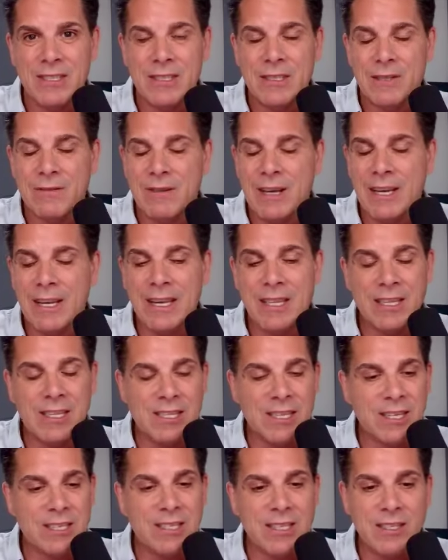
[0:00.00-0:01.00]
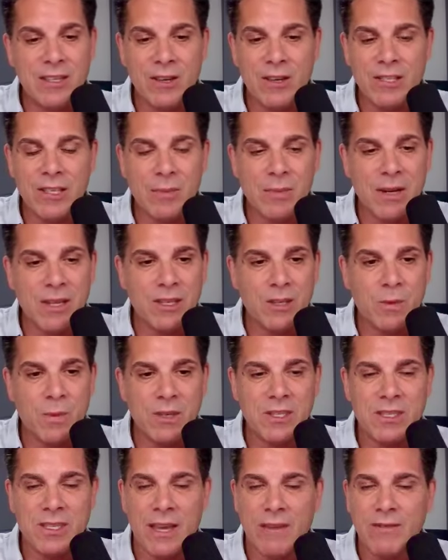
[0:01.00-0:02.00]
Right? In the 16 years I've been in this
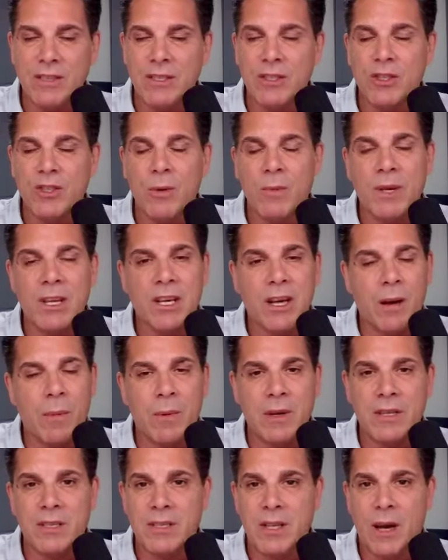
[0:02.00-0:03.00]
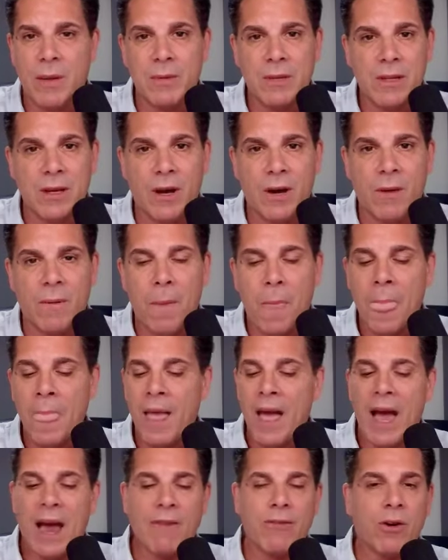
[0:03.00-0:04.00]
business, I've seen so many companies come and go.
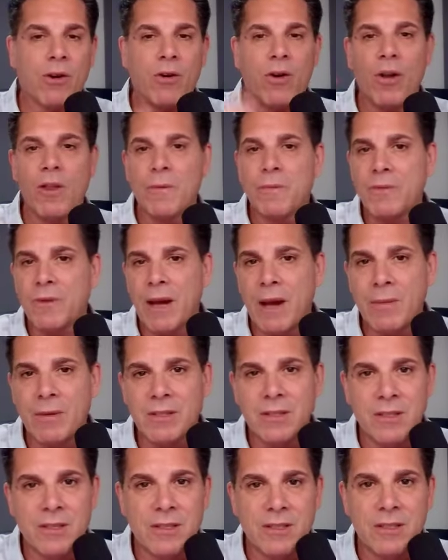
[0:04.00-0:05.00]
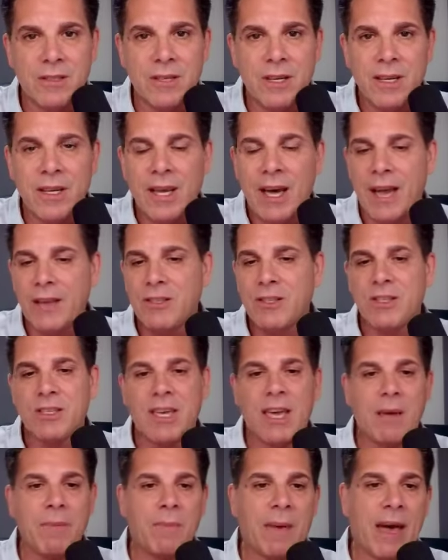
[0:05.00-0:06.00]
I've heard all the promises. I just
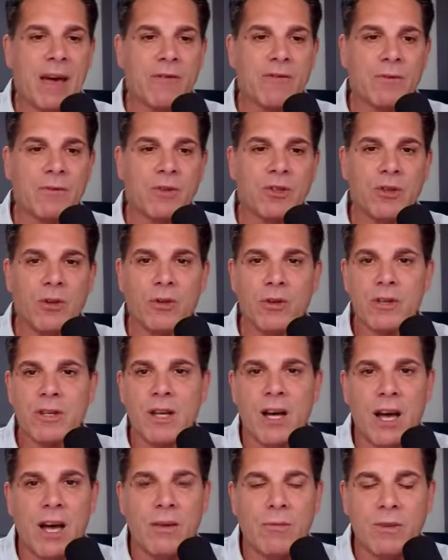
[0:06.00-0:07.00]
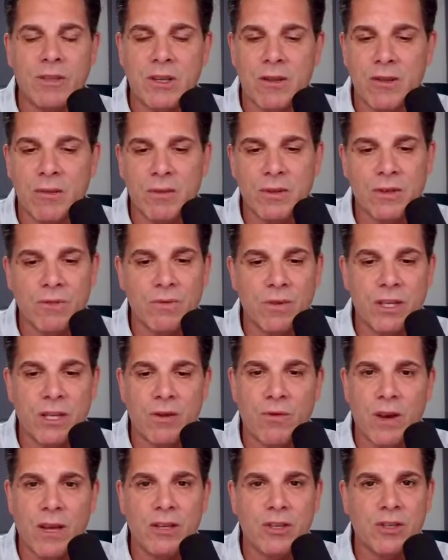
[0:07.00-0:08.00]
came back from SolarCon, which I thought was a really
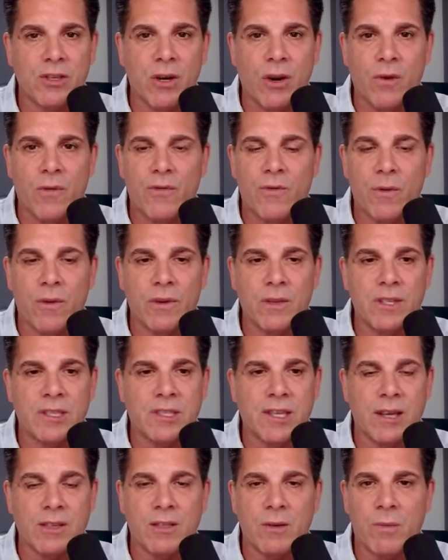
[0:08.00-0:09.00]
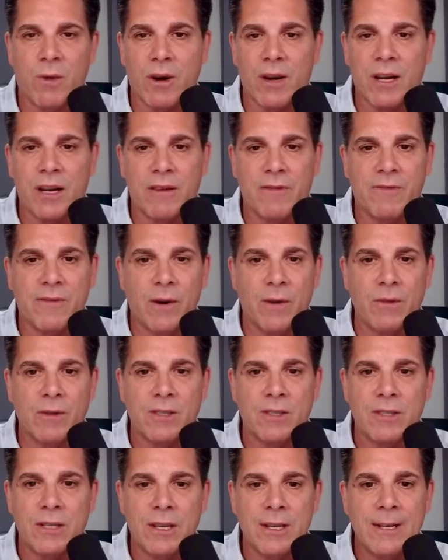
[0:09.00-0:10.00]
great show for the sales and marketing
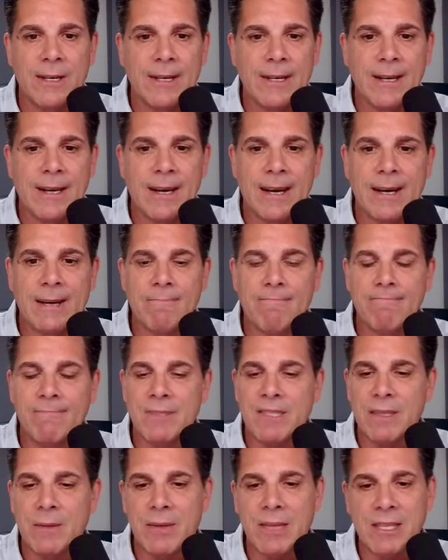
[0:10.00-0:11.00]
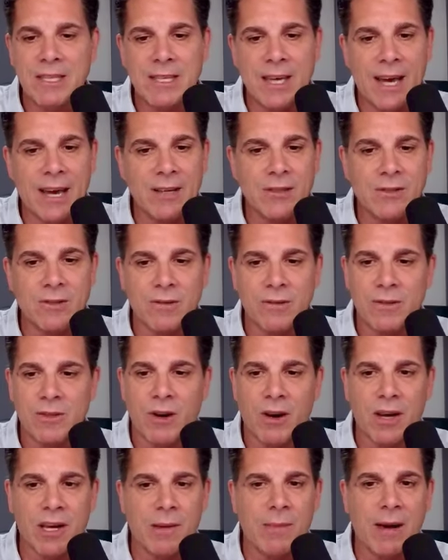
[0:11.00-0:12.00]
folks. Some of these guys are
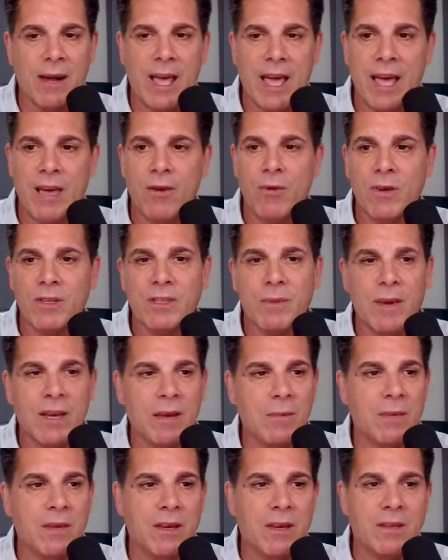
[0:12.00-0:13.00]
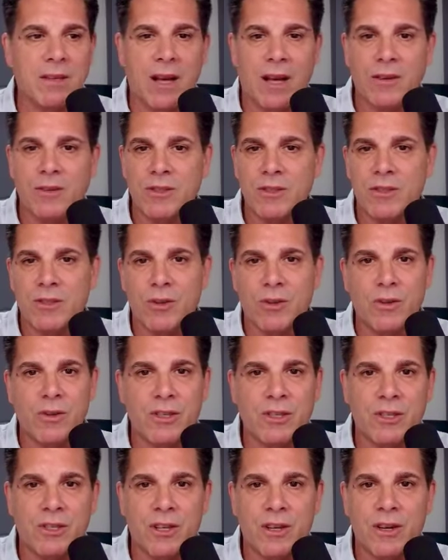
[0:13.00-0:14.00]
talking about, hey, who wants to make $1 million in solar
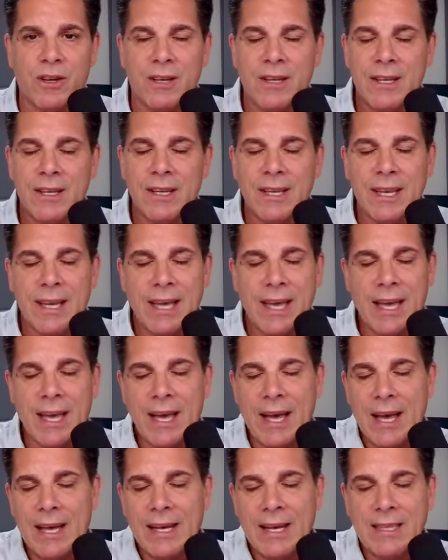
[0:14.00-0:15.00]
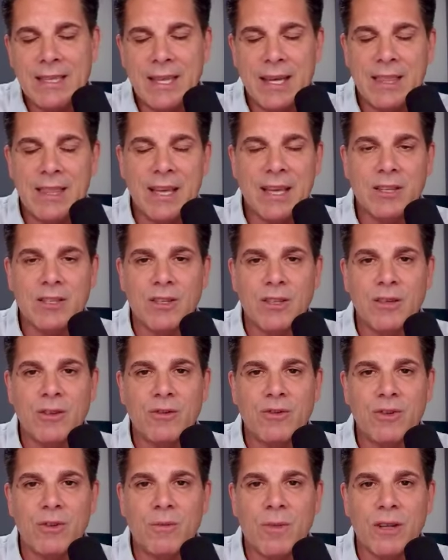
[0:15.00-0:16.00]
this year? And I think it's a little
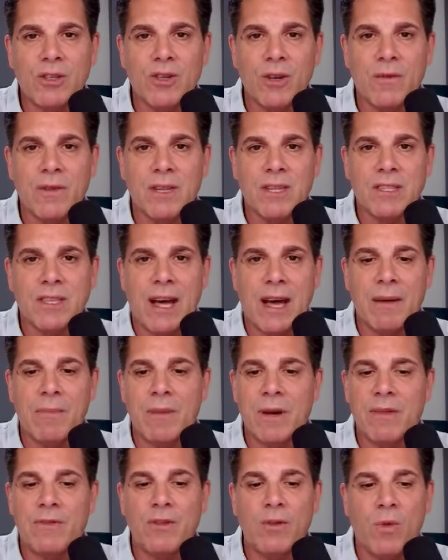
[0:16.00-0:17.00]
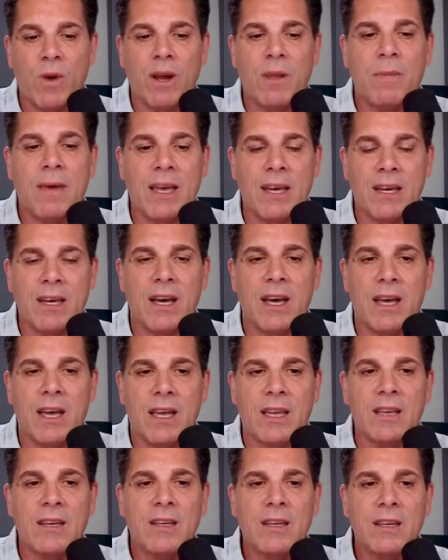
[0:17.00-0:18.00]
too much over the top. But if you want to make
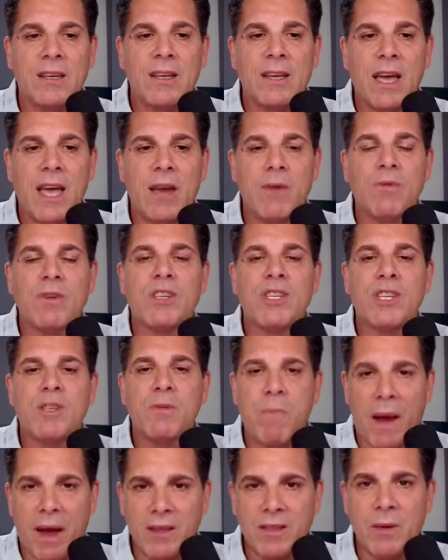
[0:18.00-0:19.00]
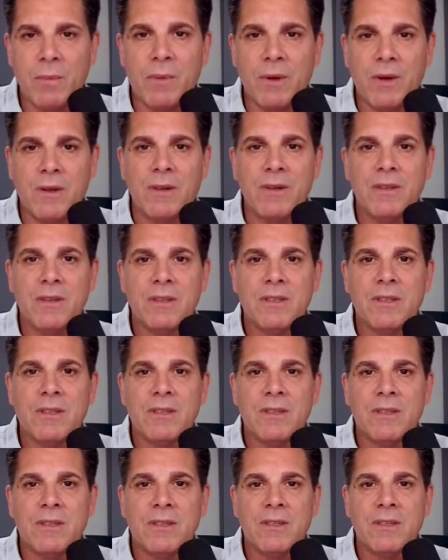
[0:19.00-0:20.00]
a respectable
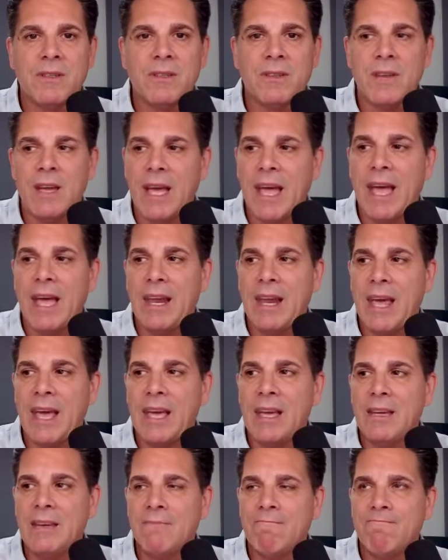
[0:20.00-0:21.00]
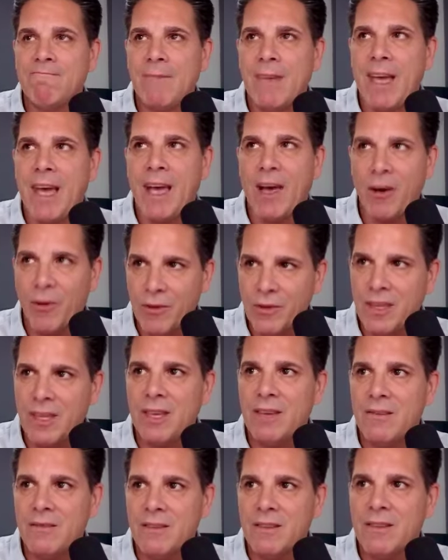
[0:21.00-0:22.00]
and a
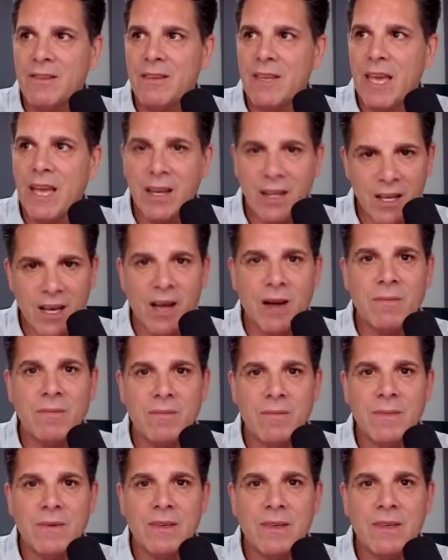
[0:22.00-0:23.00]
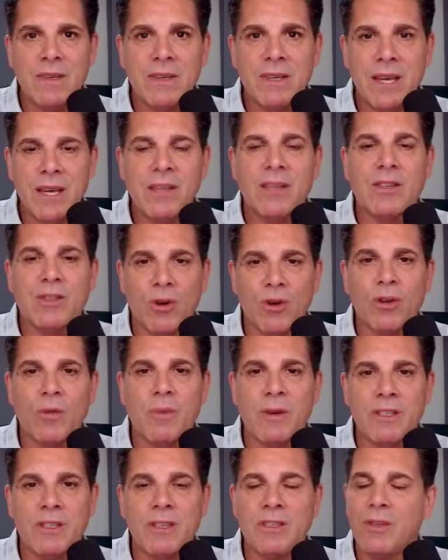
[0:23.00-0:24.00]
healthy income in the solar
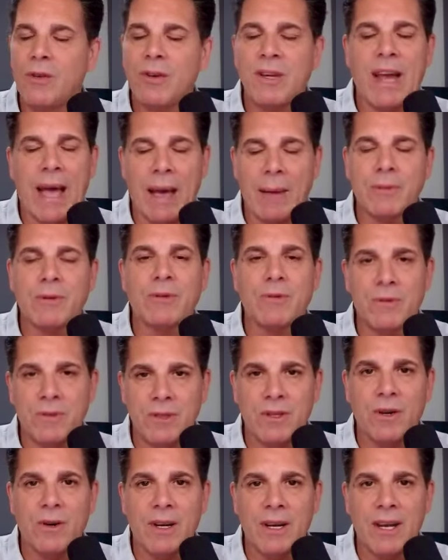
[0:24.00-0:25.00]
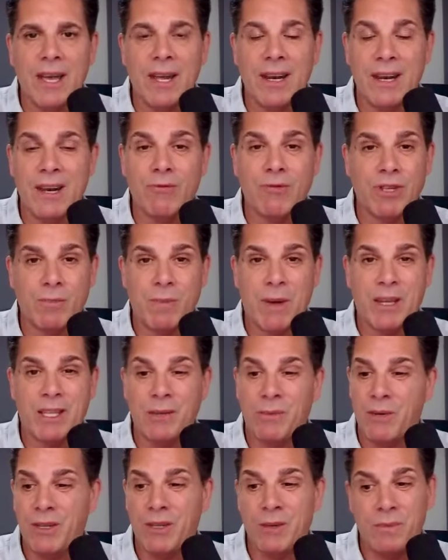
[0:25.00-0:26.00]
business, you can absolutely do it. And
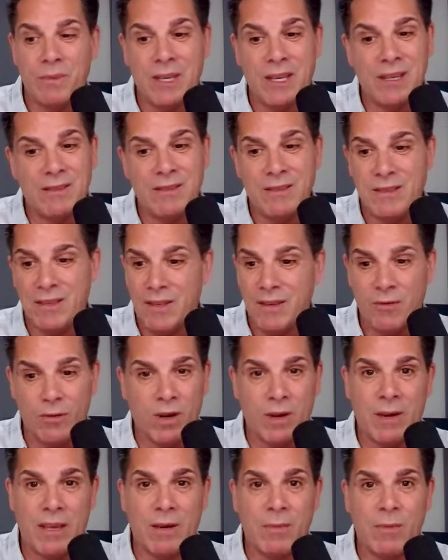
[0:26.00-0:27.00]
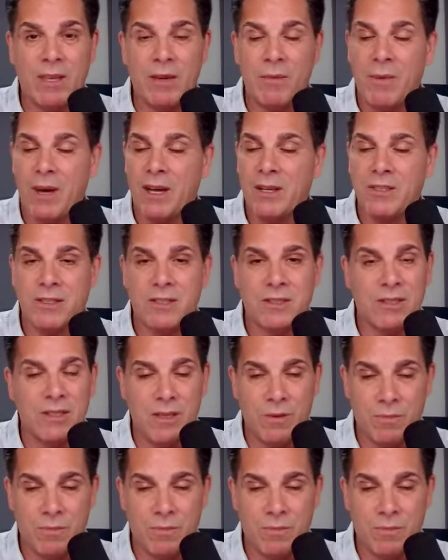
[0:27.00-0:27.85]
respectable could mean if you want to make $1 million, you